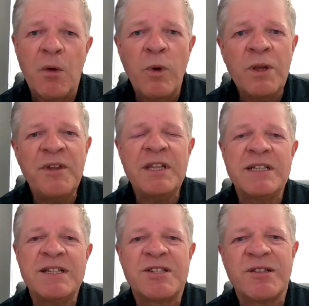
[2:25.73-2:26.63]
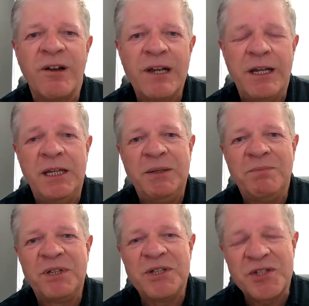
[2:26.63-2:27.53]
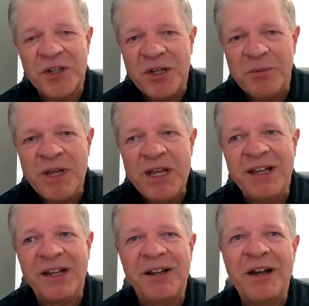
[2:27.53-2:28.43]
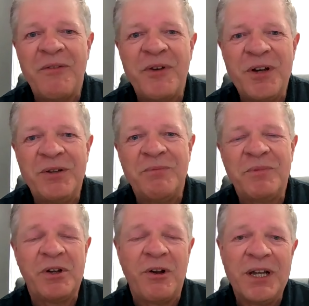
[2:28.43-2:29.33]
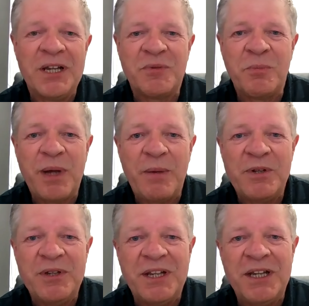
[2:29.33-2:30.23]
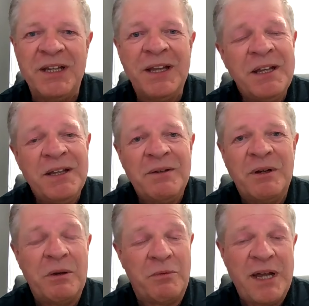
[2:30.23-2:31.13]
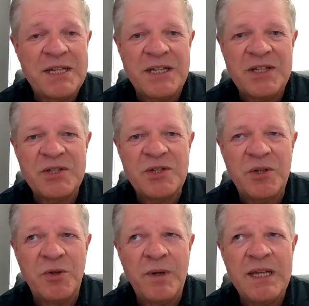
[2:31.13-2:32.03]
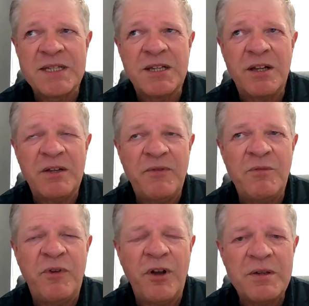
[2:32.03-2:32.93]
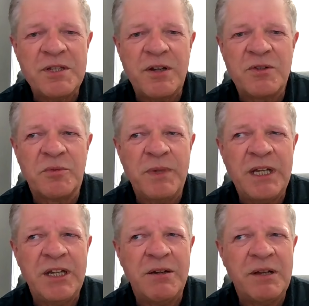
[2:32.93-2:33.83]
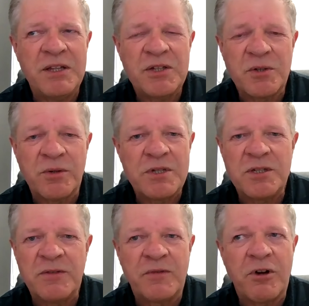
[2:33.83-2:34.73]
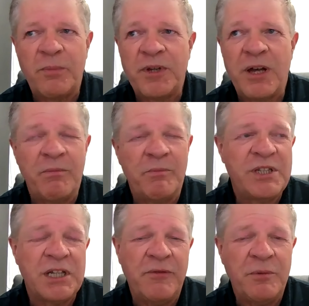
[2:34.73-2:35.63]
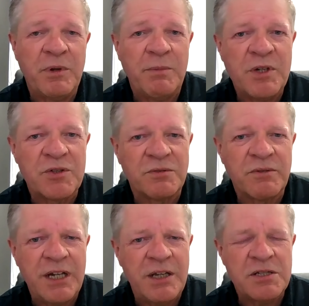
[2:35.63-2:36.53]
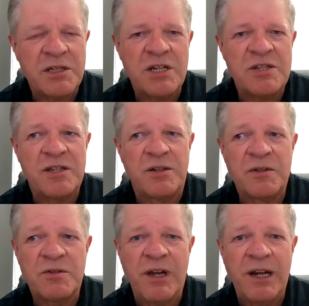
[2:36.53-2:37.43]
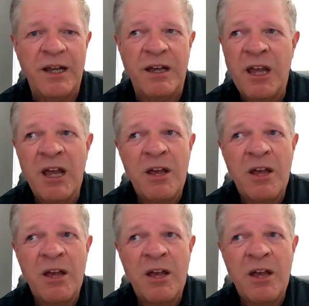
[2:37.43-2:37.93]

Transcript: One thing that does slightly concern me, and I've heard colleagues from Papua New Guinea uh, raise this too, is that if you follow social media and the stories that have cropped up, particularly from commercial radio stations in Australia,